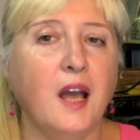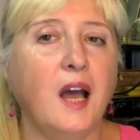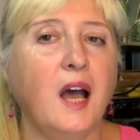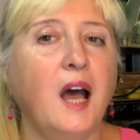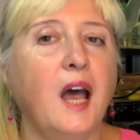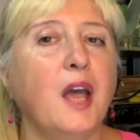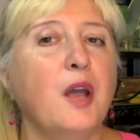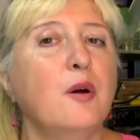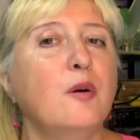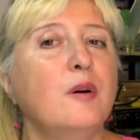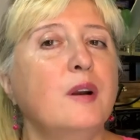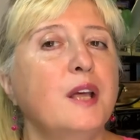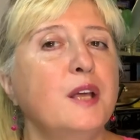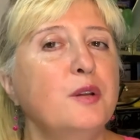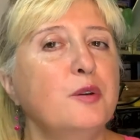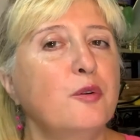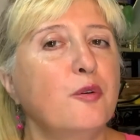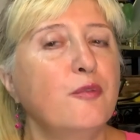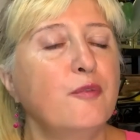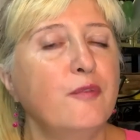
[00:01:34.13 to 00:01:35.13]
I will
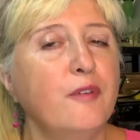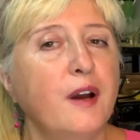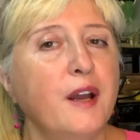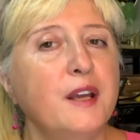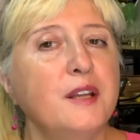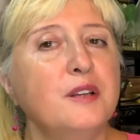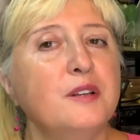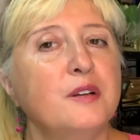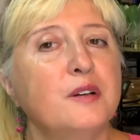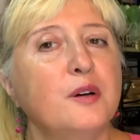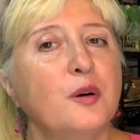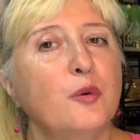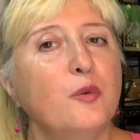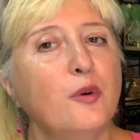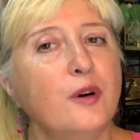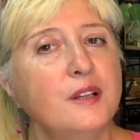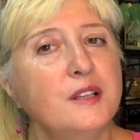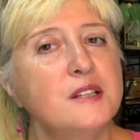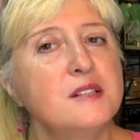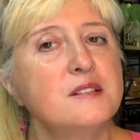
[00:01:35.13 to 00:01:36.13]
let you find
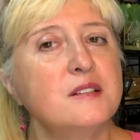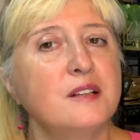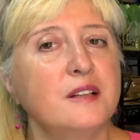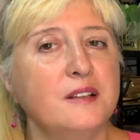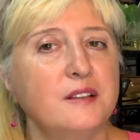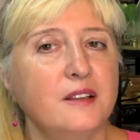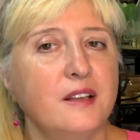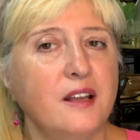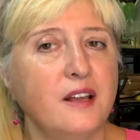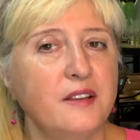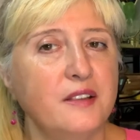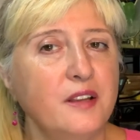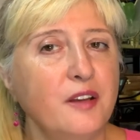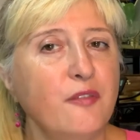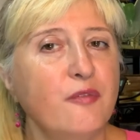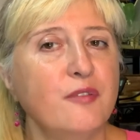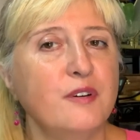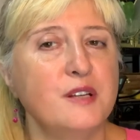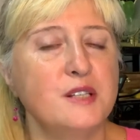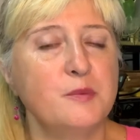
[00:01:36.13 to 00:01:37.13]
what is the
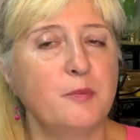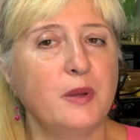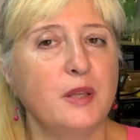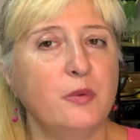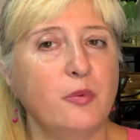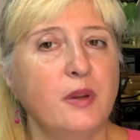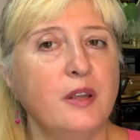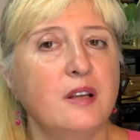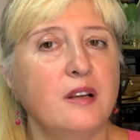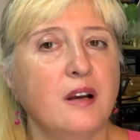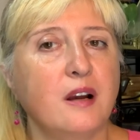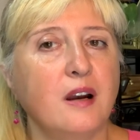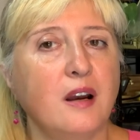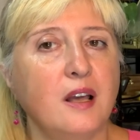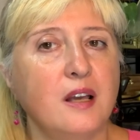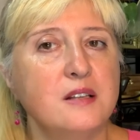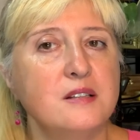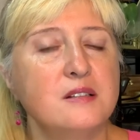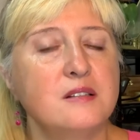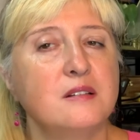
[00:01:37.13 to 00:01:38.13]
difference between
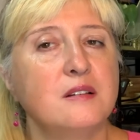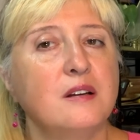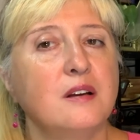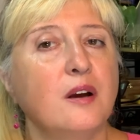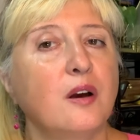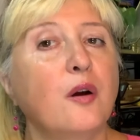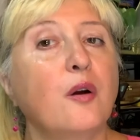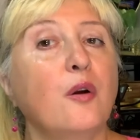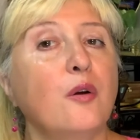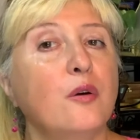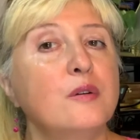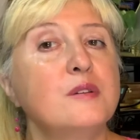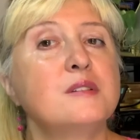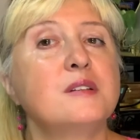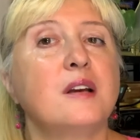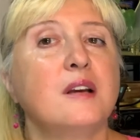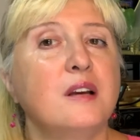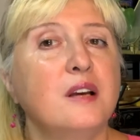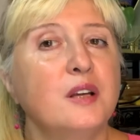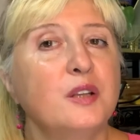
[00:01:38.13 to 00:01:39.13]
clause, clause
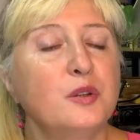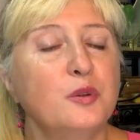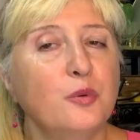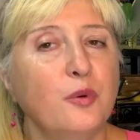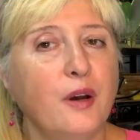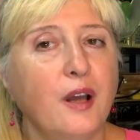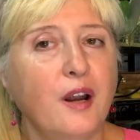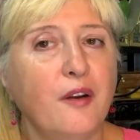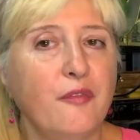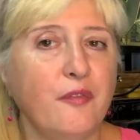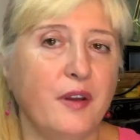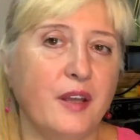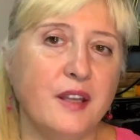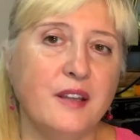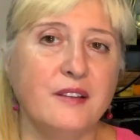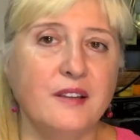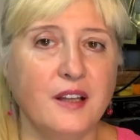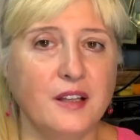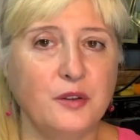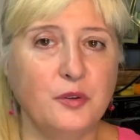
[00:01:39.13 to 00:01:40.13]
12
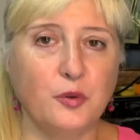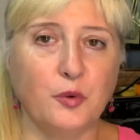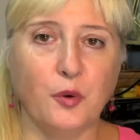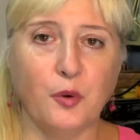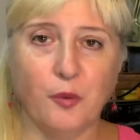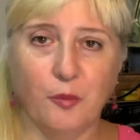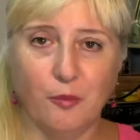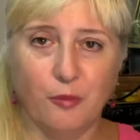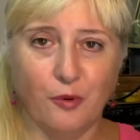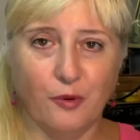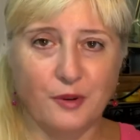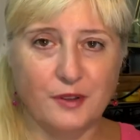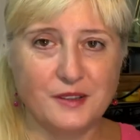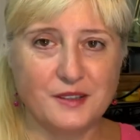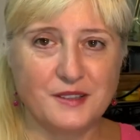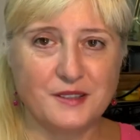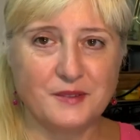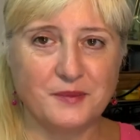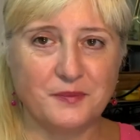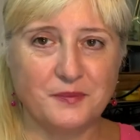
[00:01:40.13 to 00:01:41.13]
in the two
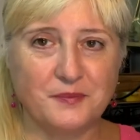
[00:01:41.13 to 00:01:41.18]
books.